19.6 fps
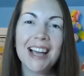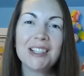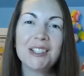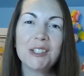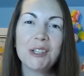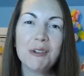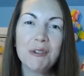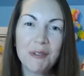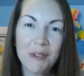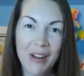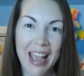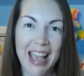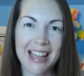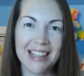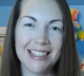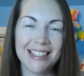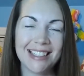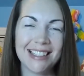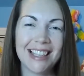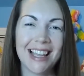I had two
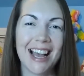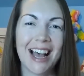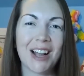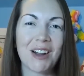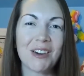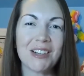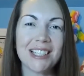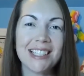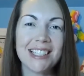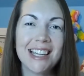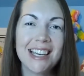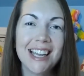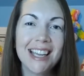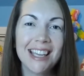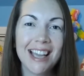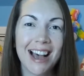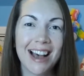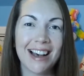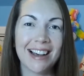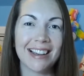friends, uh, Christina
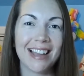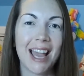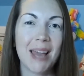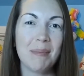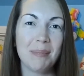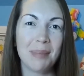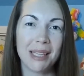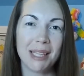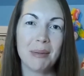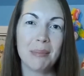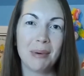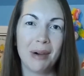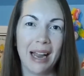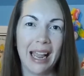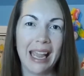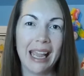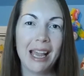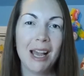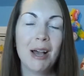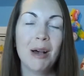Young and Billy
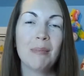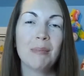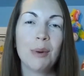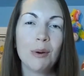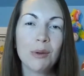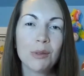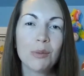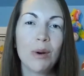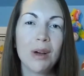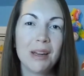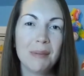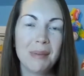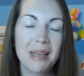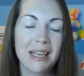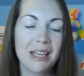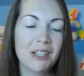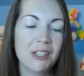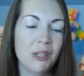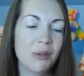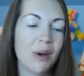Bright, both wanted me
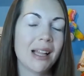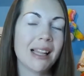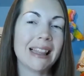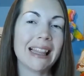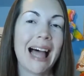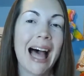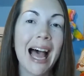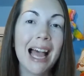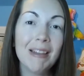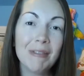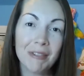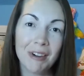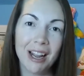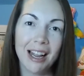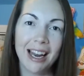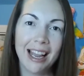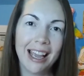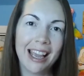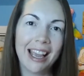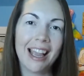to do a live
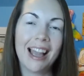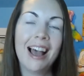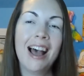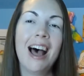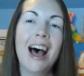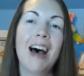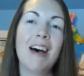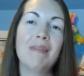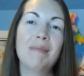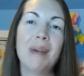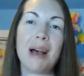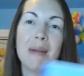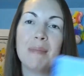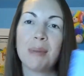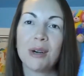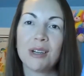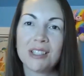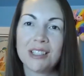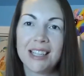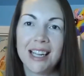reading of my
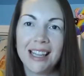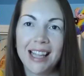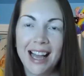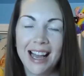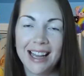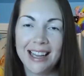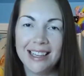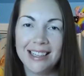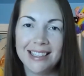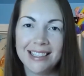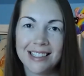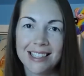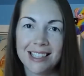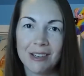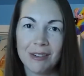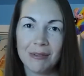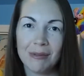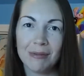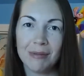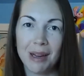personalized
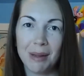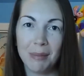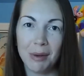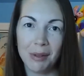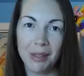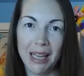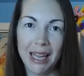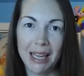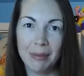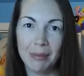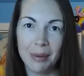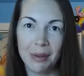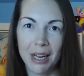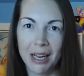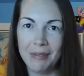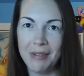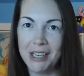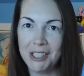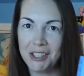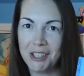Rainbowland
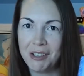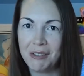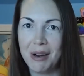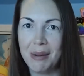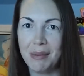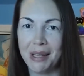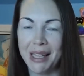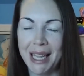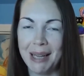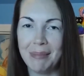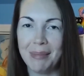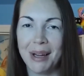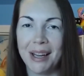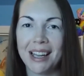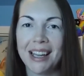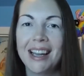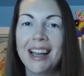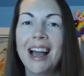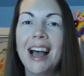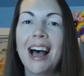Adventure in Rainbowland book.
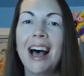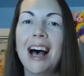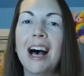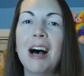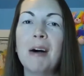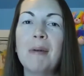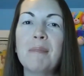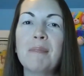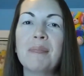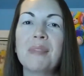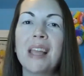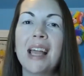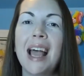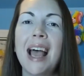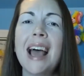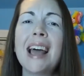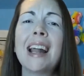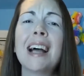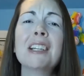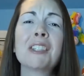Um,
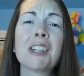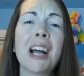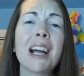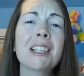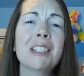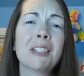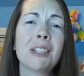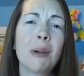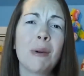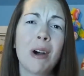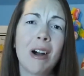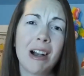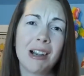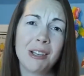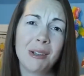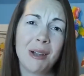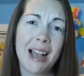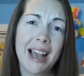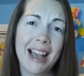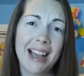and I tried so
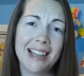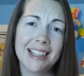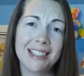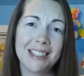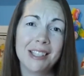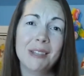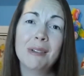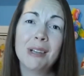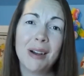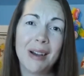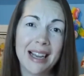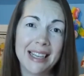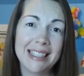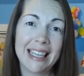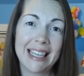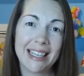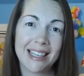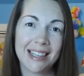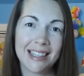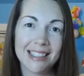hard, you guys. You know I
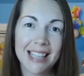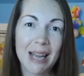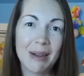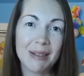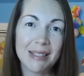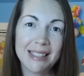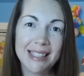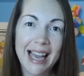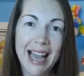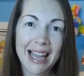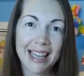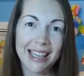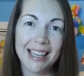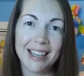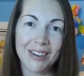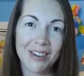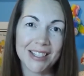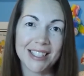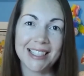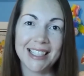did because I was
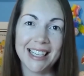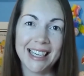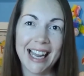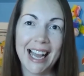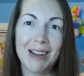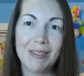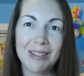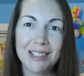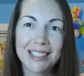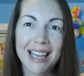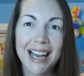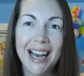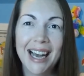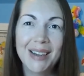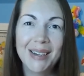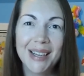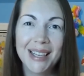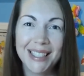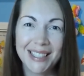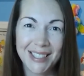tagging Christina every time
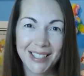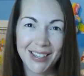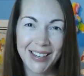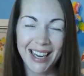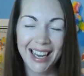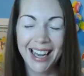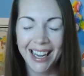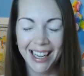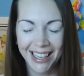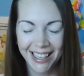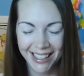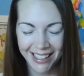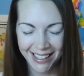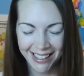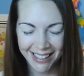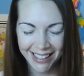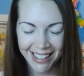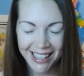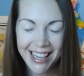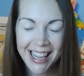I tried
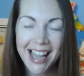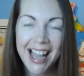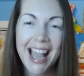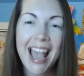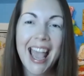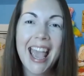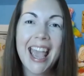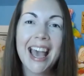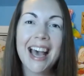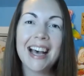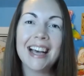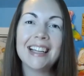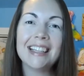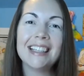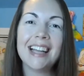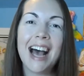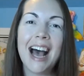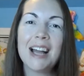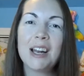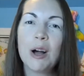
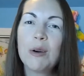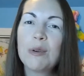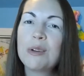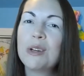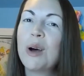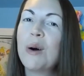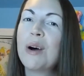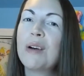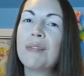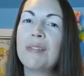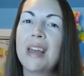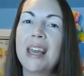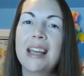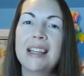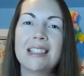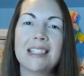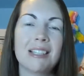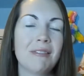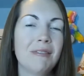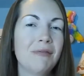and I don't know if
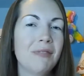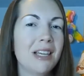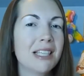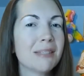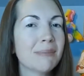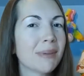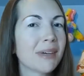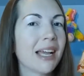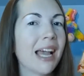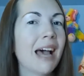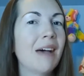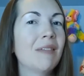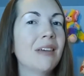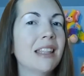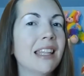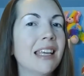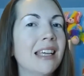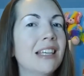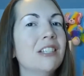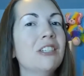it's Facebook
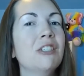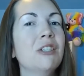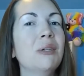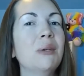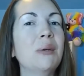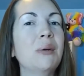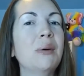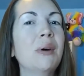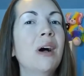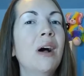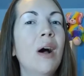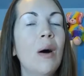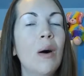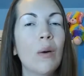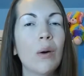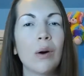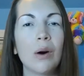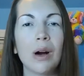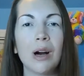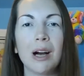having the issue
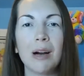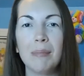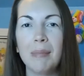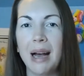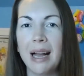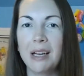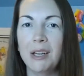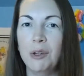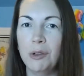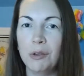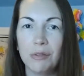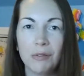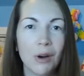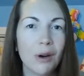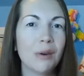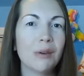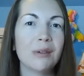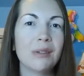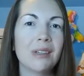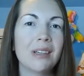or my new
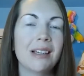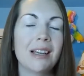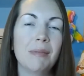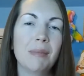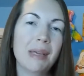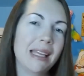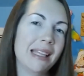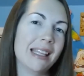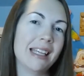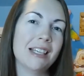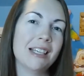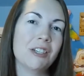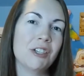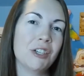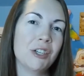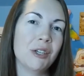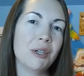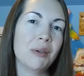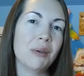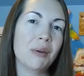phone being the
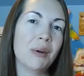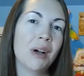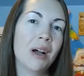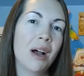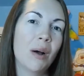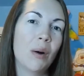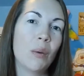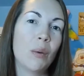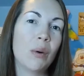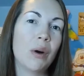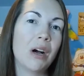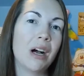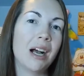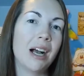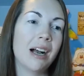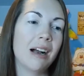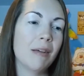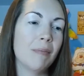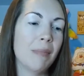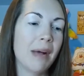issue
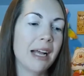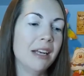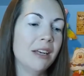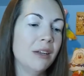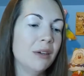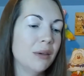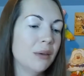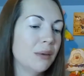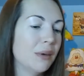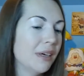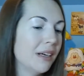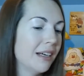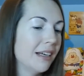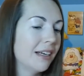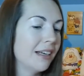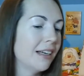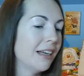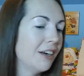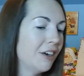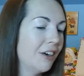or my new
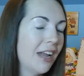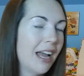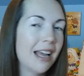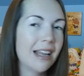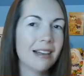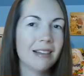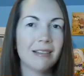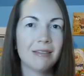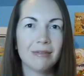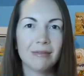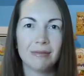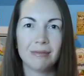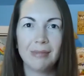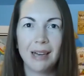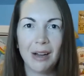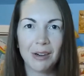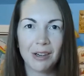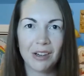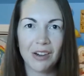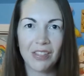internet
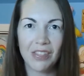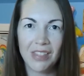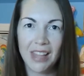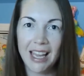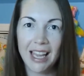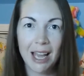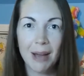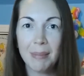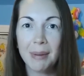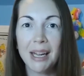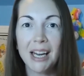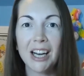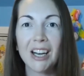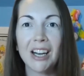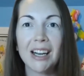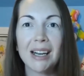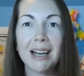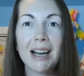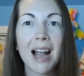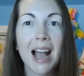router thing up
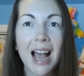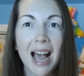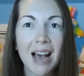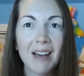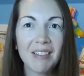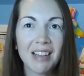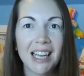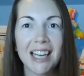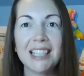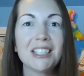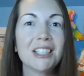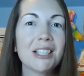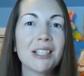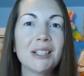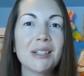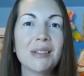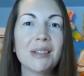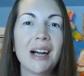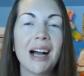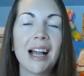here having an
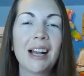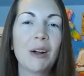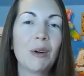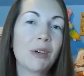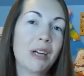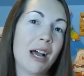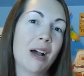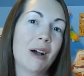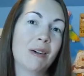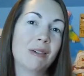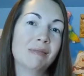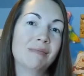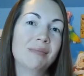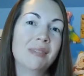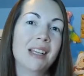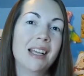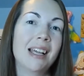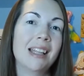issue. I don't know.